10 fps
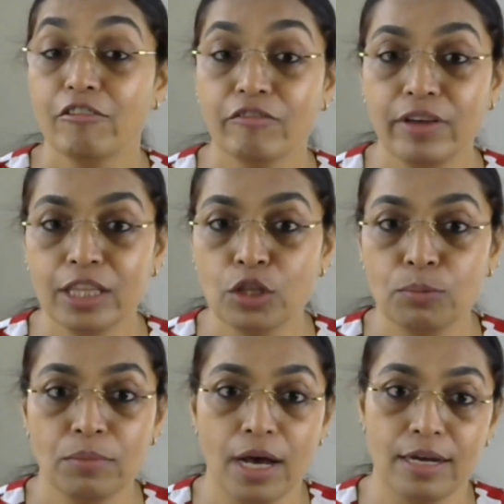
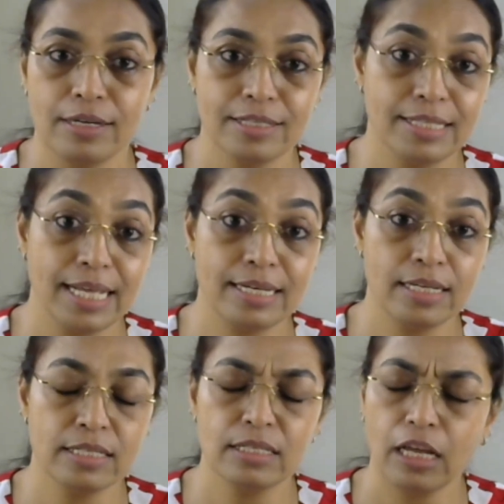With Mars, there
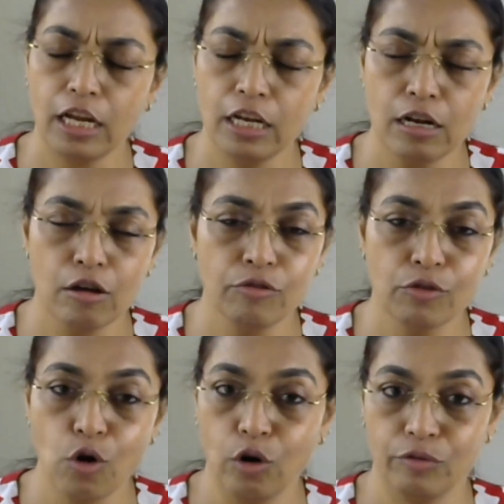is enough
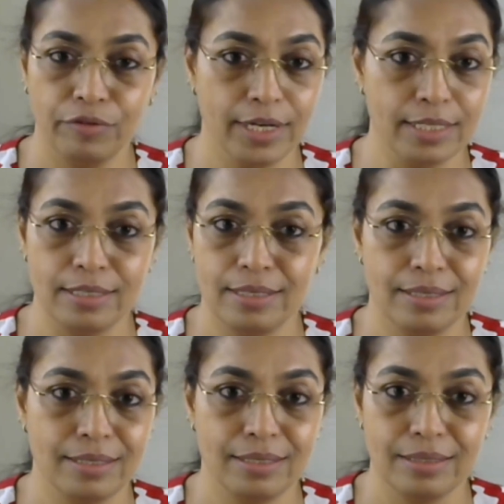
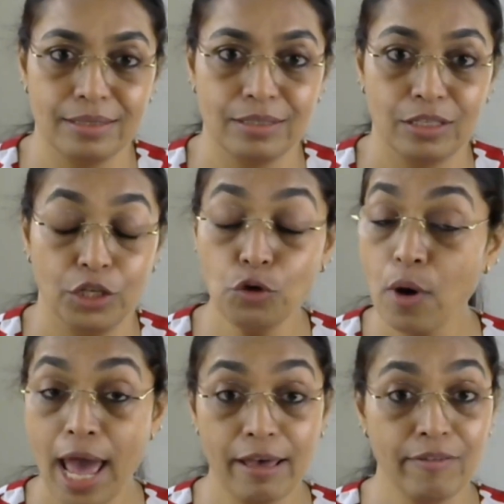confidence.
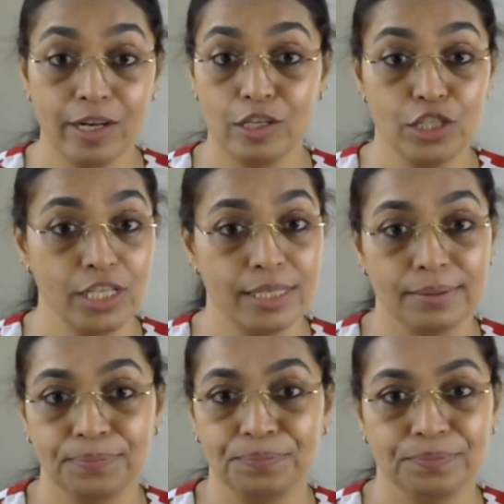You have energy.
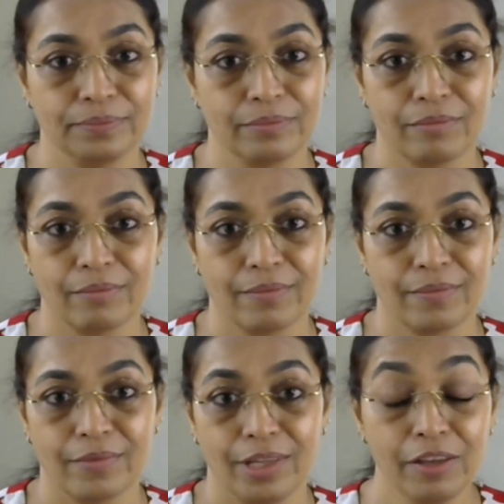
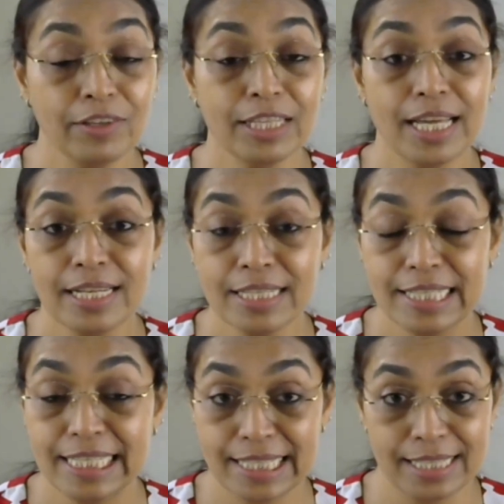Even there is
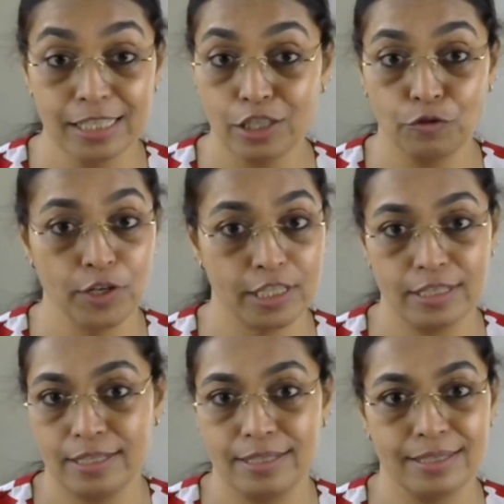
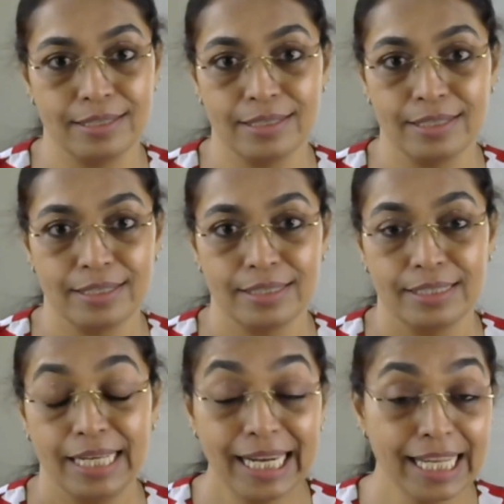decisiveness.
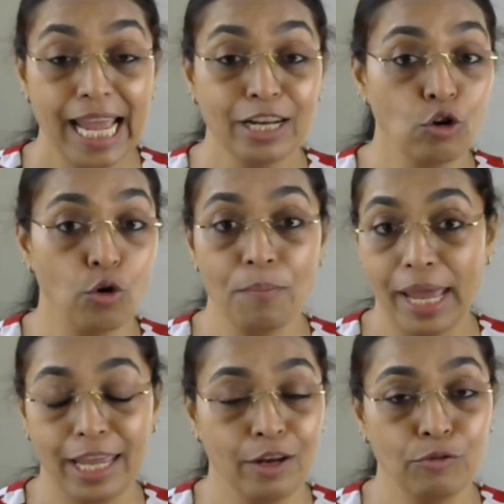It can go
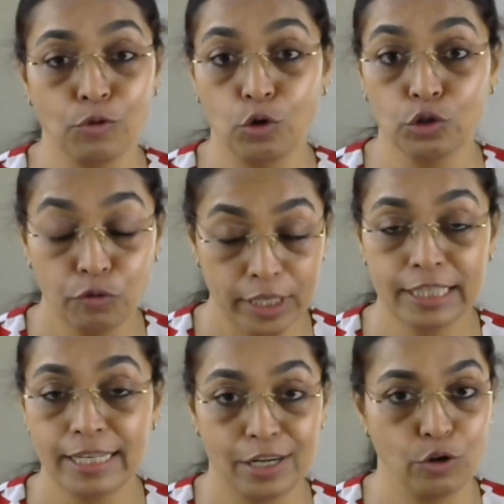back and forth
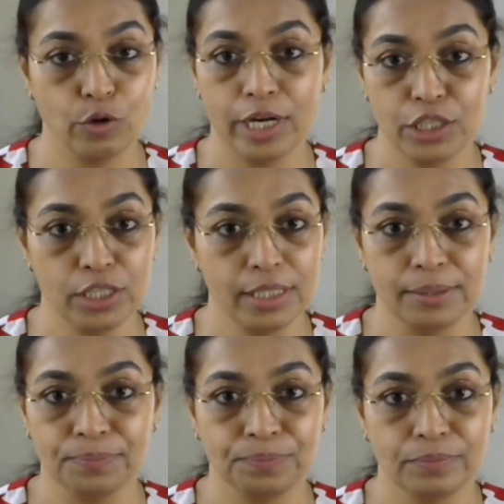with
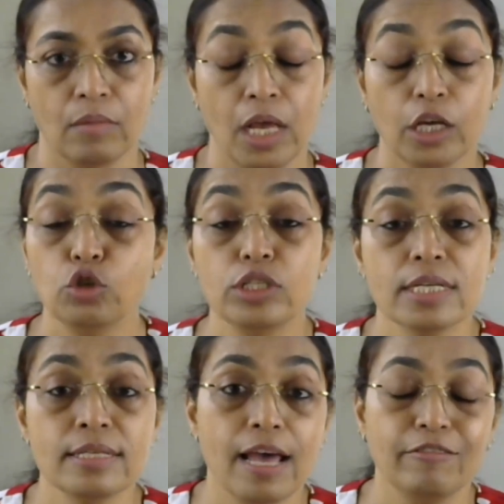retrogression. You
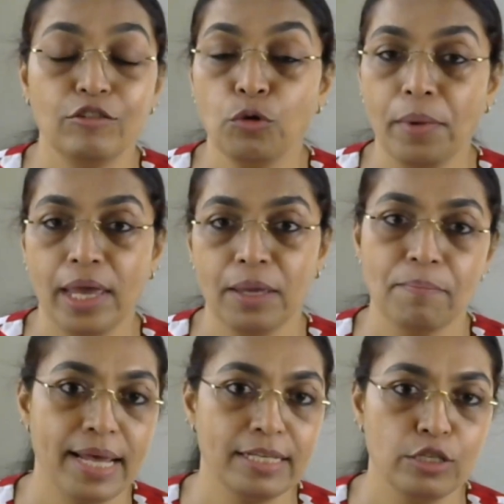just have to
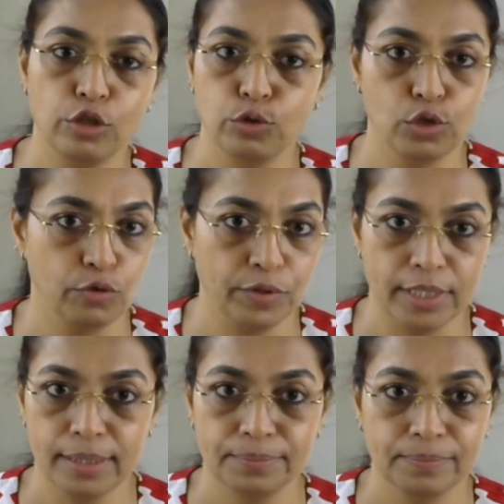make best use of
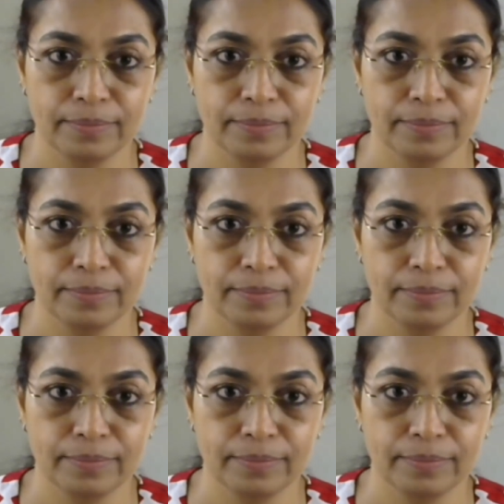it.